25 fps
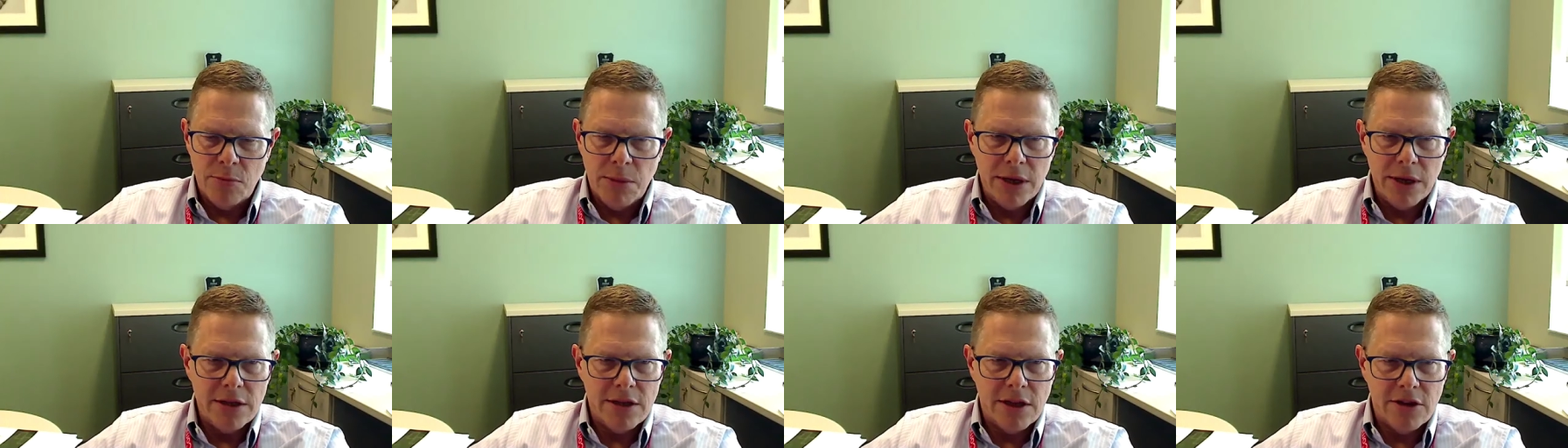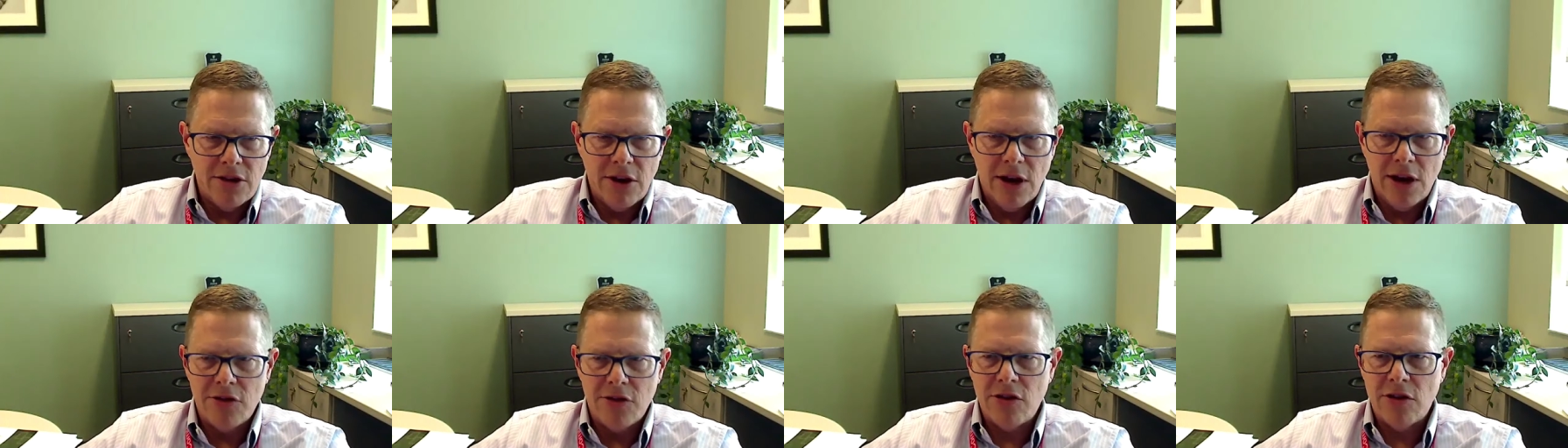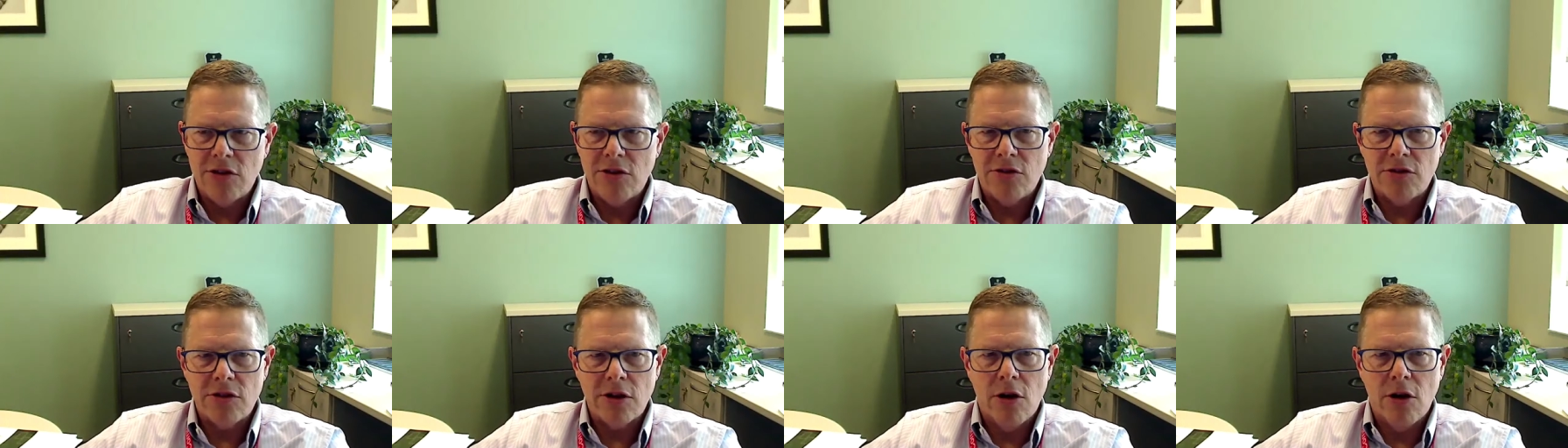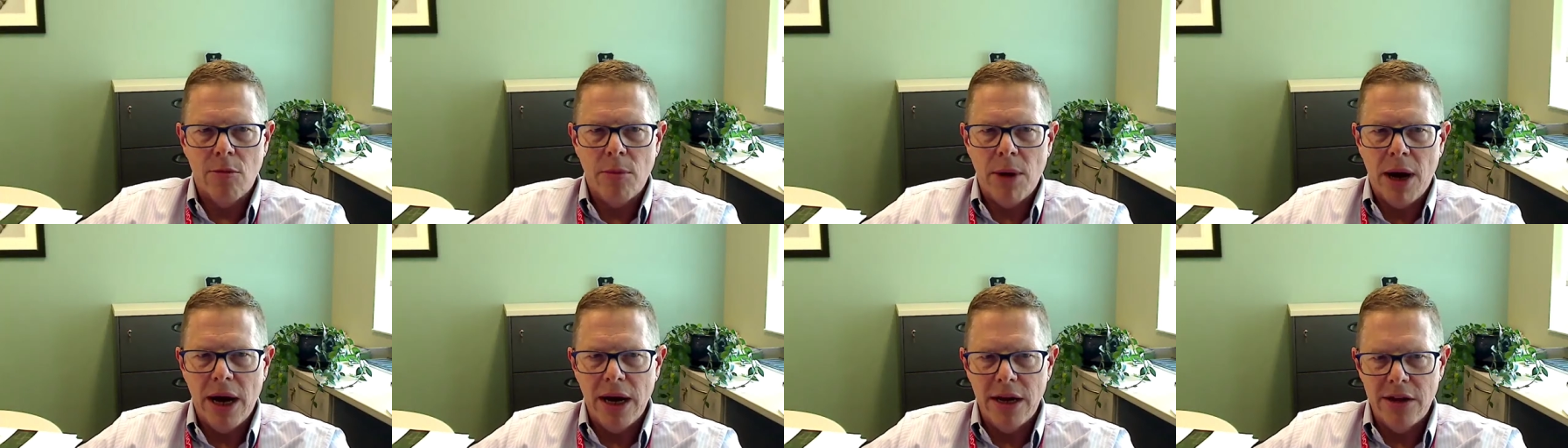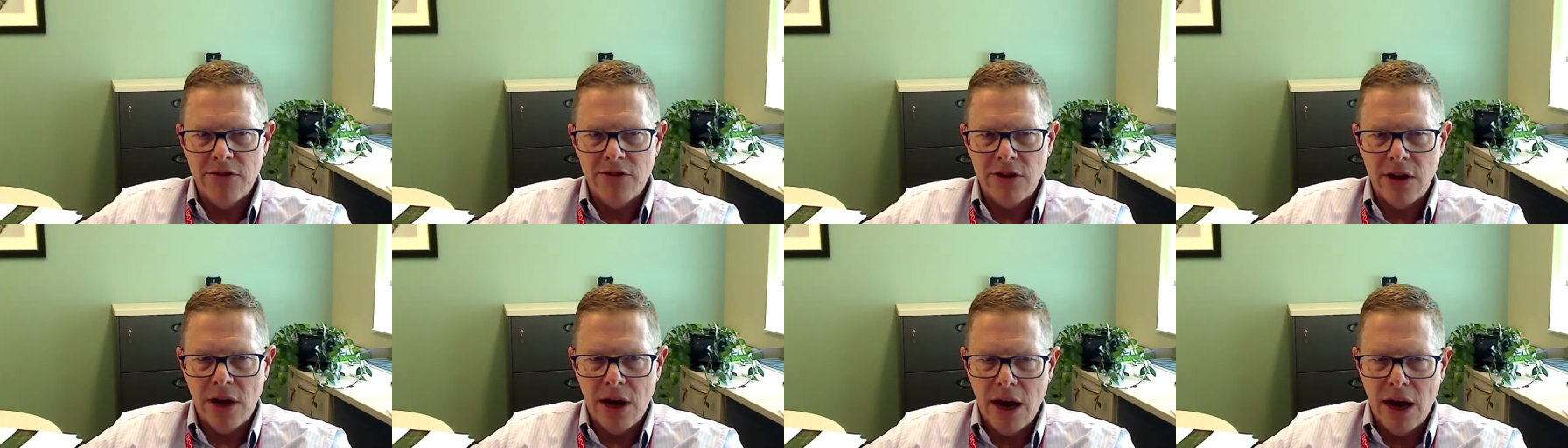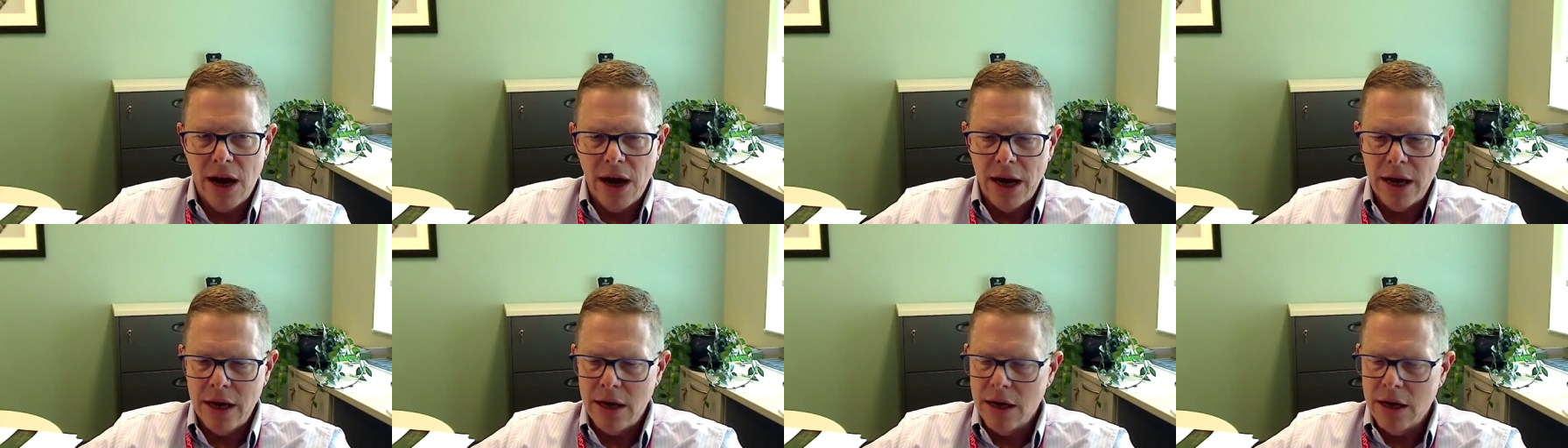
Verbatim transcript: but the chance to just to go by and say hi